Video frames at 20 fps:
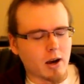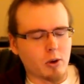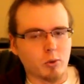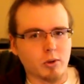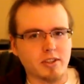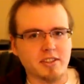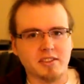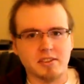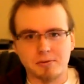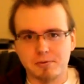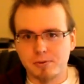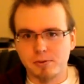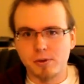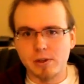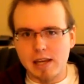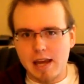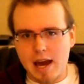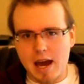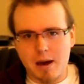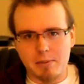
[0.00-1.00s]
which is a
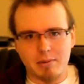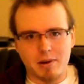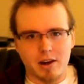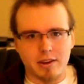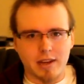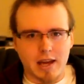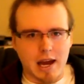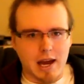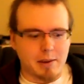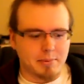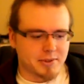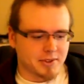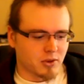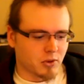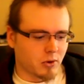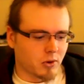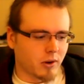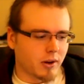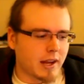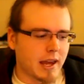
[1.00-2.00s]
free app on the App Store.